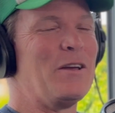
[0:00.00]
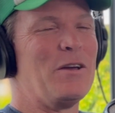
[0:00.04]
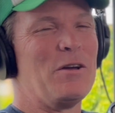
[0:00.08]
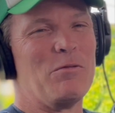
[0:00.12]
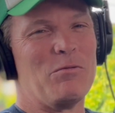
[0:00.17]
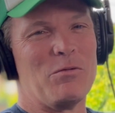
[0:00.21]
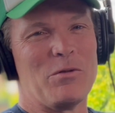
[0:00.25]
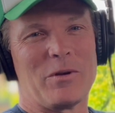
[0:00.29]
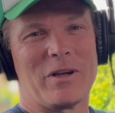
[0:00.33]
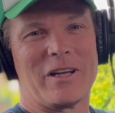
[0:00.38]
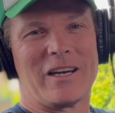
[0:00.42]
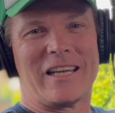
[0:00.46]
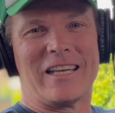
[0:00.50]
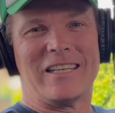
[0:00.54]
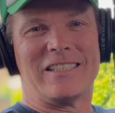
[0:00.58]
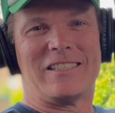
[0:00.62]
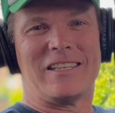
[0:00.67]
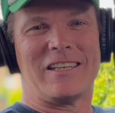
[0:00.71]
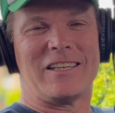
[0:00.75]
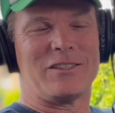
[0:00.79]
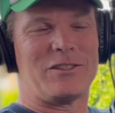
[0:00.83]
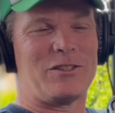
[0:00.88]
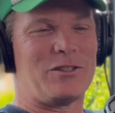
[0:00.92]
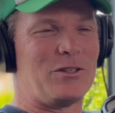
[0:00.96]
We're going to
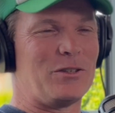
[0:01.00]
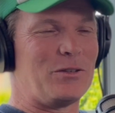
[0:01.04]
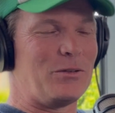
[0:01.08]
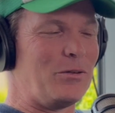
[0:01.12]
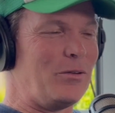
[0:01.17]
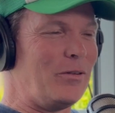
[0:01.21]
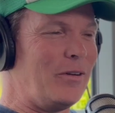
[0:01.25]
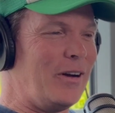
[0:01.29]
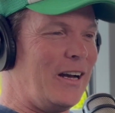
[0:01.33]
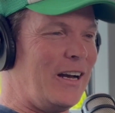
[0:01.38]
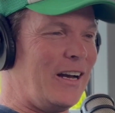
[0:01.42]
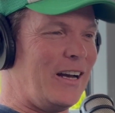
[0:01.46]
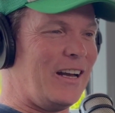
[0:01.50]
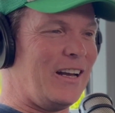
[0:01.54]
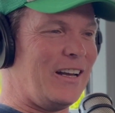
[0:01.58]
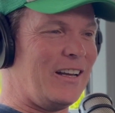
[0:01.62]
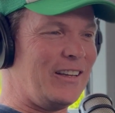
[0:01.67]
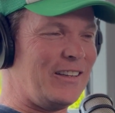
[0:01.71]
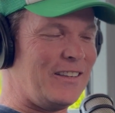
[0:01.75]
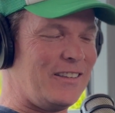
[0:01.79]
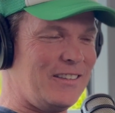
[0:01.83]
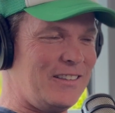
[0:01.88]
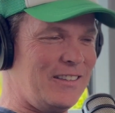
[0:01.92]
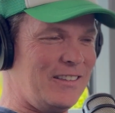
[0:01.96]
get tickets to
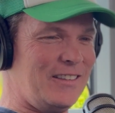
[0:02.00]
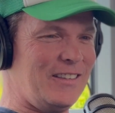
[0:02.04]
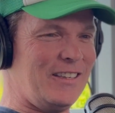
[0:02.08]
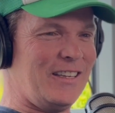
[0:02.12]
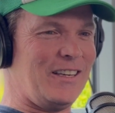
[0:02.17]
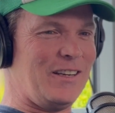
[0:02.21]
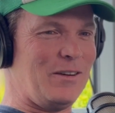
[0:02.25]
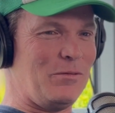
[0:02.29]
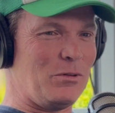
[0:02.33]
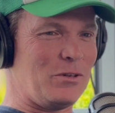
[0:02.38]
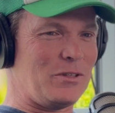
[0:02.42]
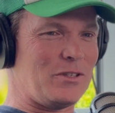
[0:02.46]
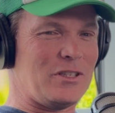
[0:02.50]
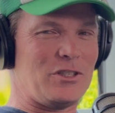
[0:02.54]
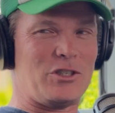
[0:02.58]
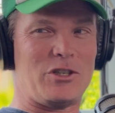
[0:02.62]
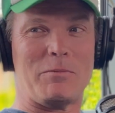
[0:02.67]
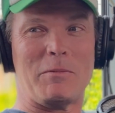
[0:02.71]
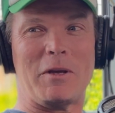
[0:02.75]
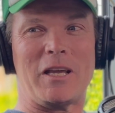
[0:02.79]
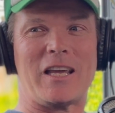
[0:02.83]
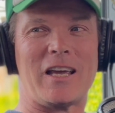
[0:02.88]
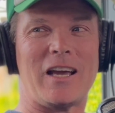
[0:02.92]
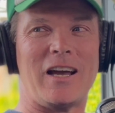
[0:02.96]
what is it,
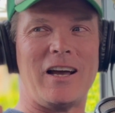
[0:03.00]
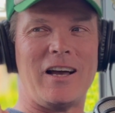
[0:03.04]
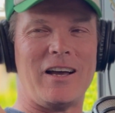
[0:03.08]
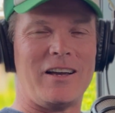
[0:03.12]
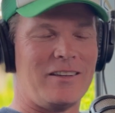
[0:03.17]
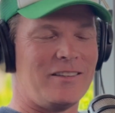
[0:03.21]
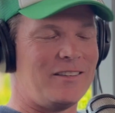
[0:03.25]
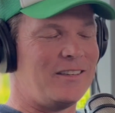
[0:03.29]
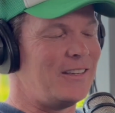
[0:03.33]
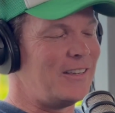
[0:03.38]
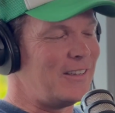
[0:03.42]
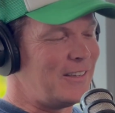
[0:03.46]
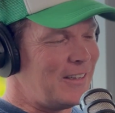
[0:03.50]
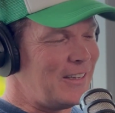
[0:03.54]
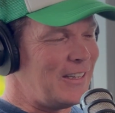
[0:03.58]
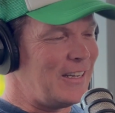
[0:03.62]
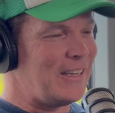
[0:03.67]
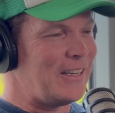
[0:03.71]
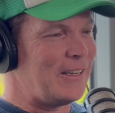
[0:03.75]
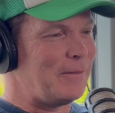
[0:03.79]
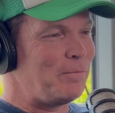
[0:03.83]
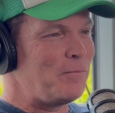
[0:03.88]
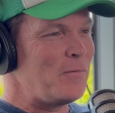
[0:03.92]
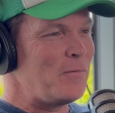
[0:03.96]
Jimmy Carr? Yeah. Anyhow,